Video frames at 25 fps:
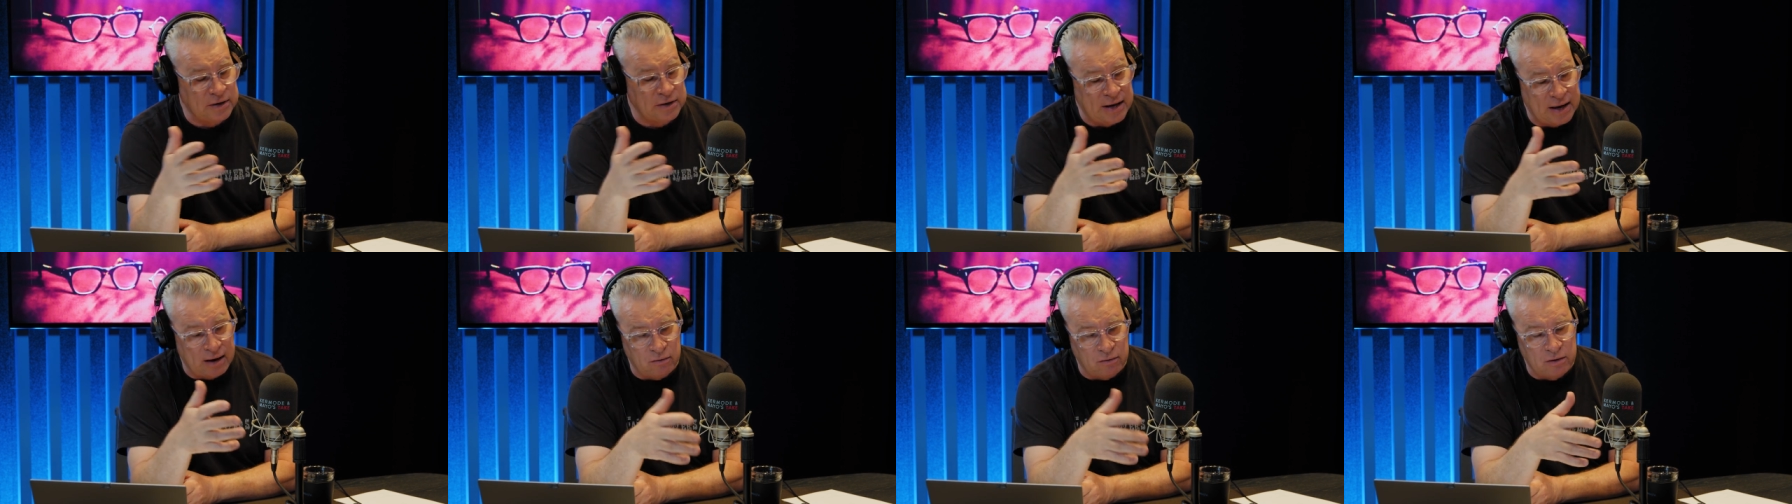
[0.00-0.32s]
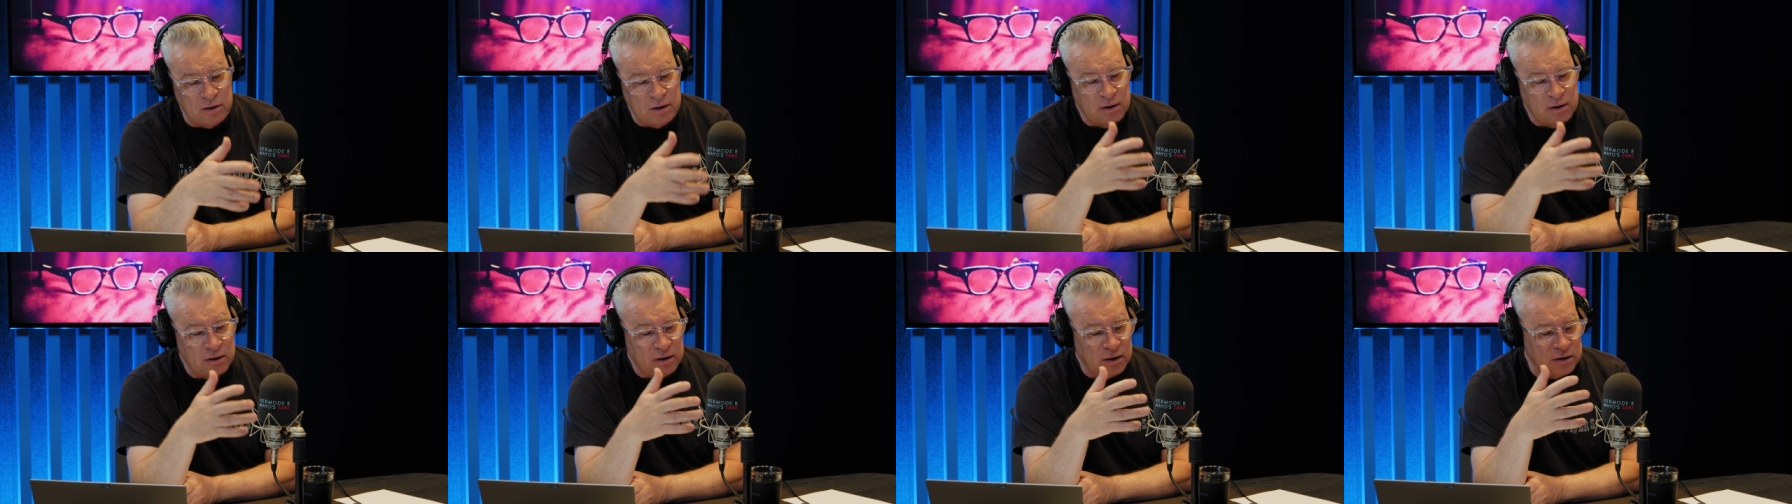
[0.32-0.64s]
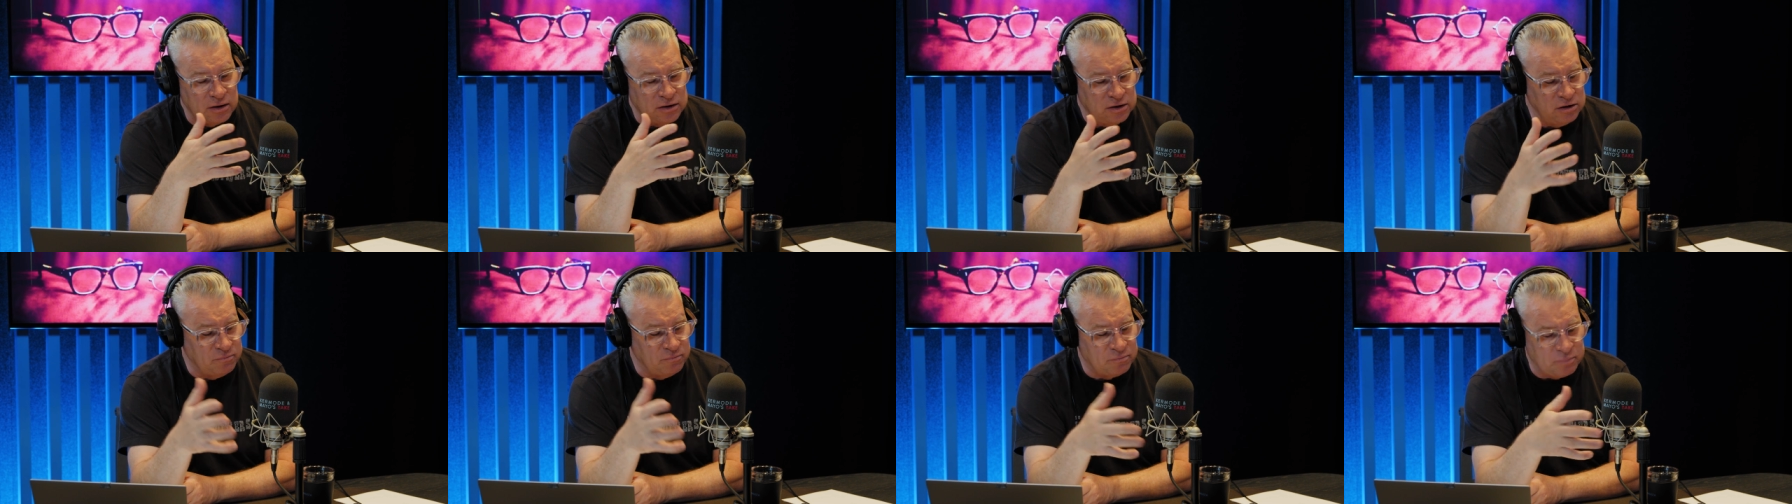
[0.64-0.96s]
Now,
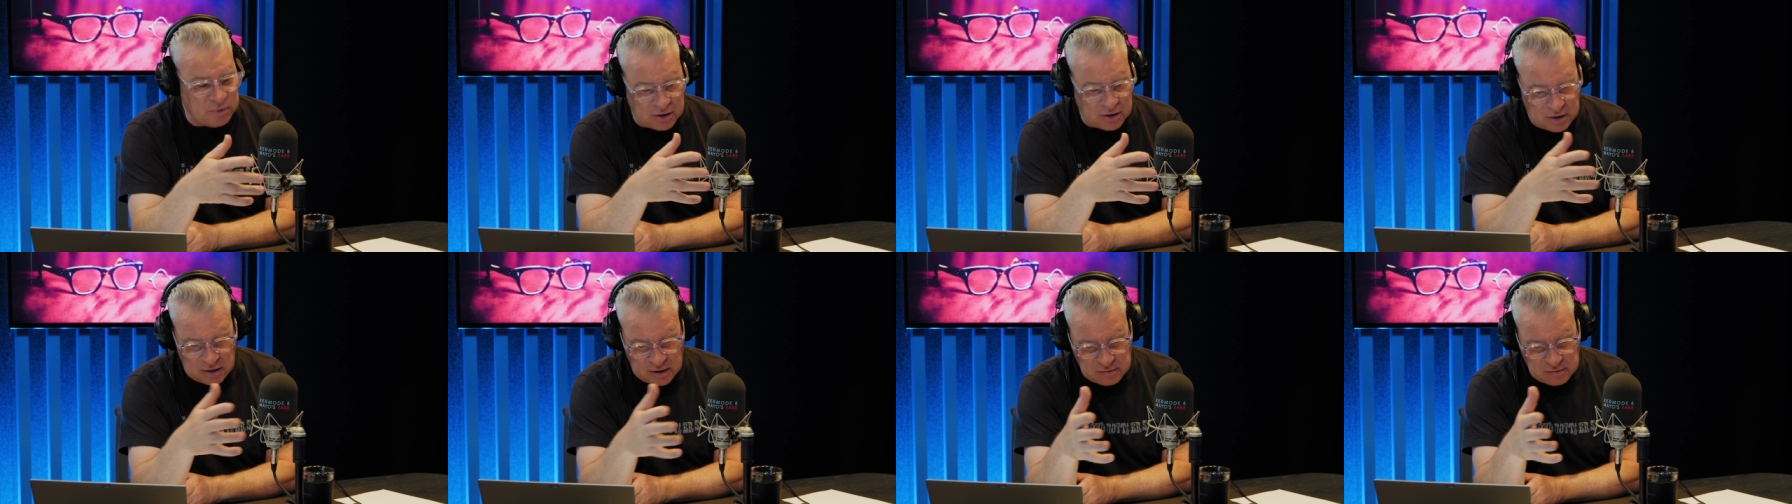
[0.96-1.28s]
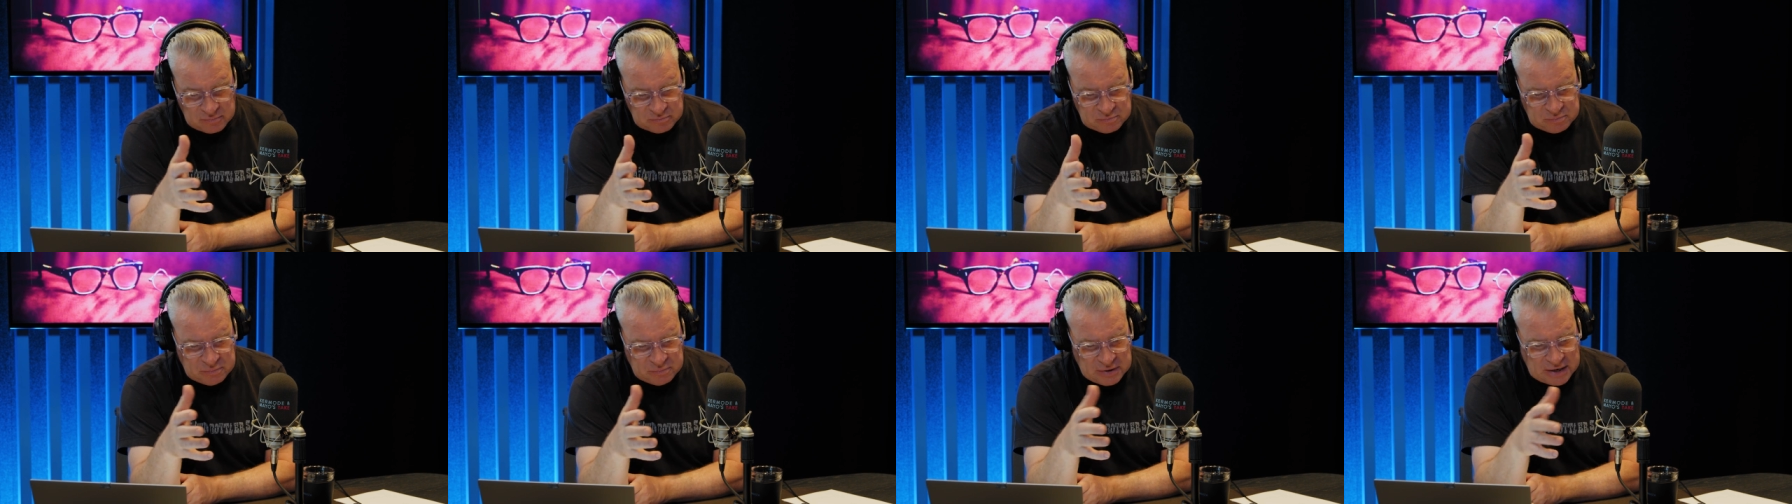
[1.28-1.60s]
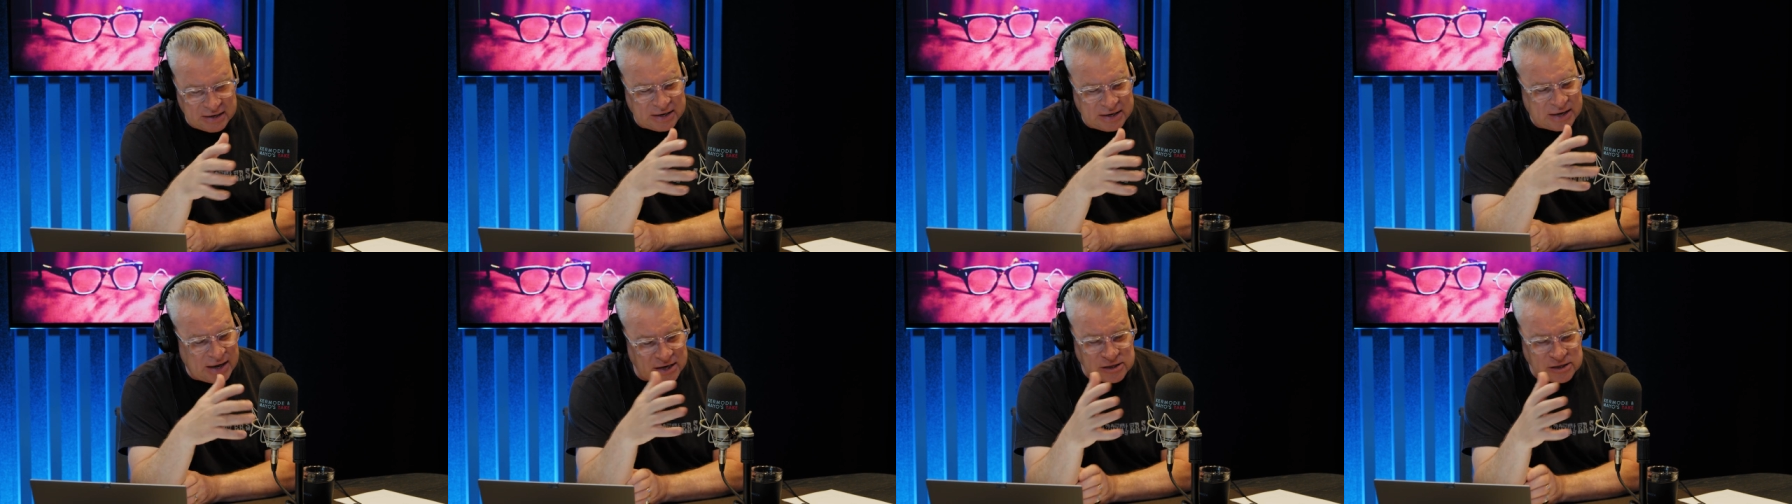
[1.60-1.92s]
you, uh,
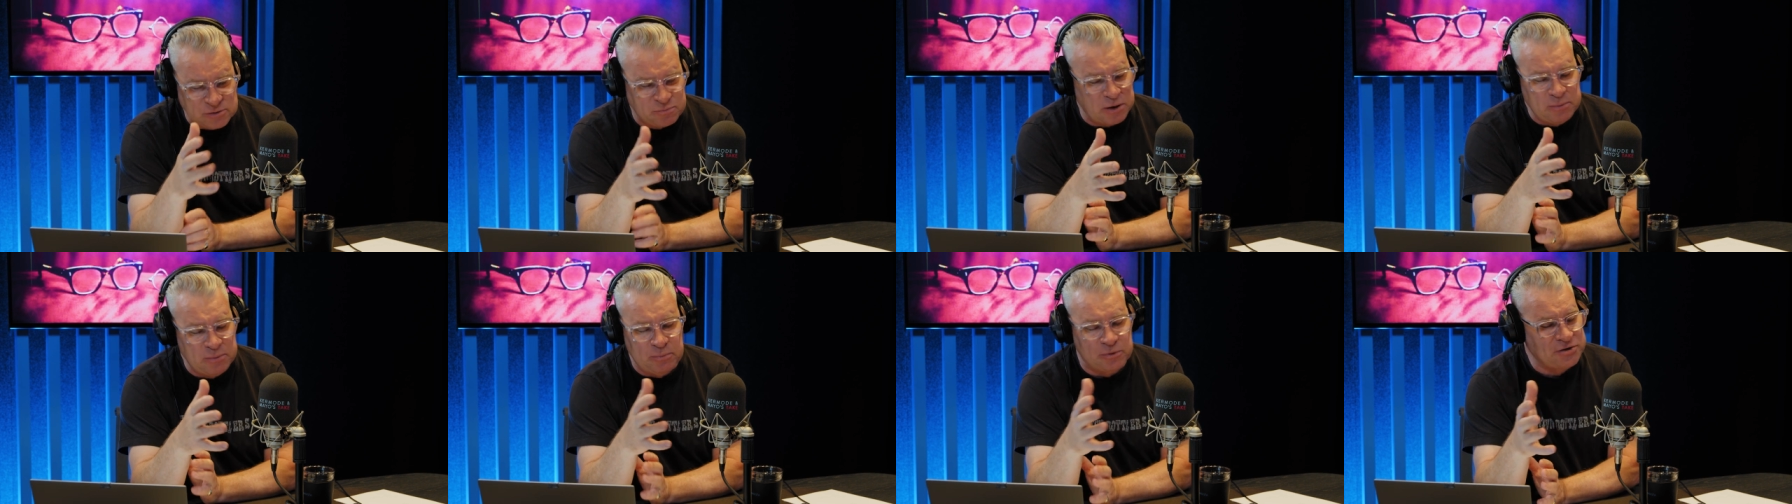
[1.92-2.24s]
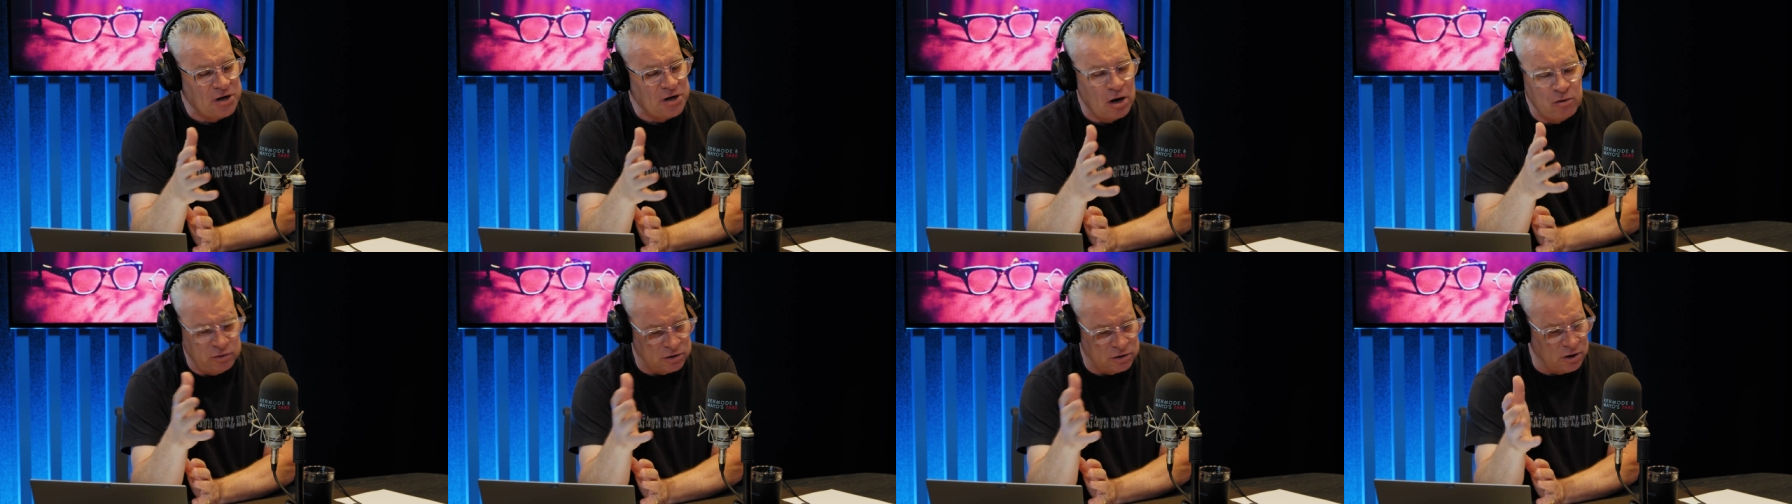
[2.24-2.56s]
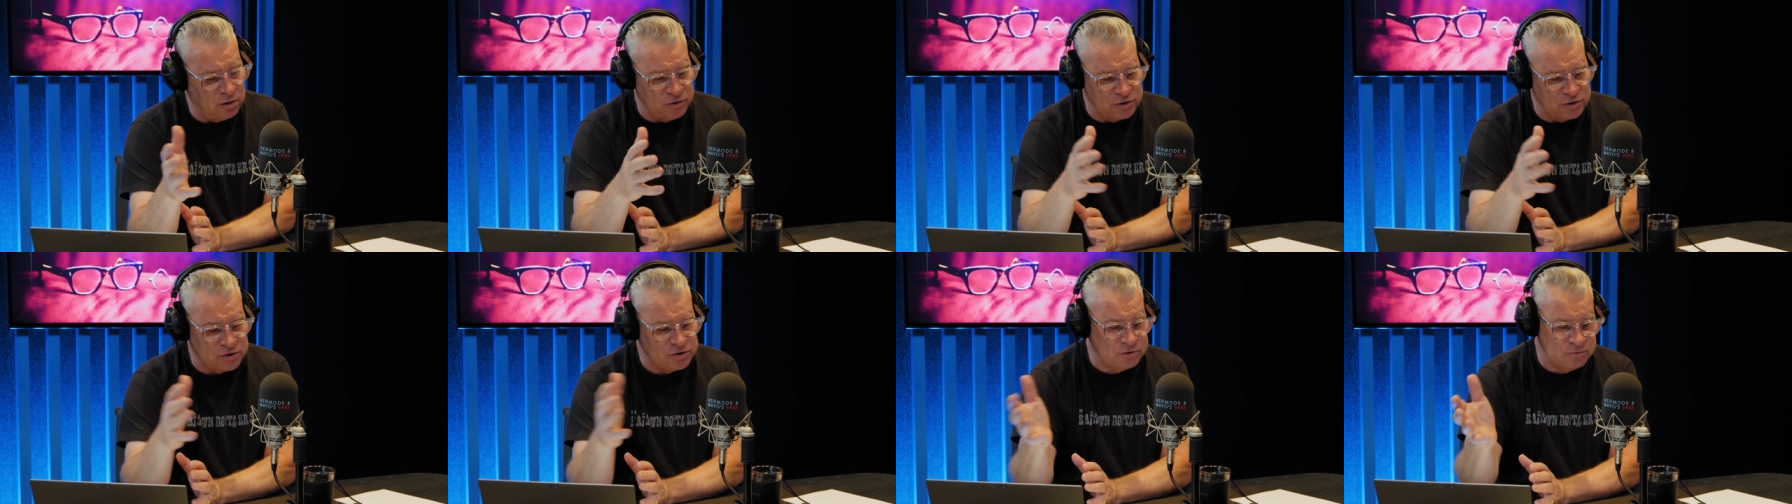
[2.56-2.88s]
in case people don't know the,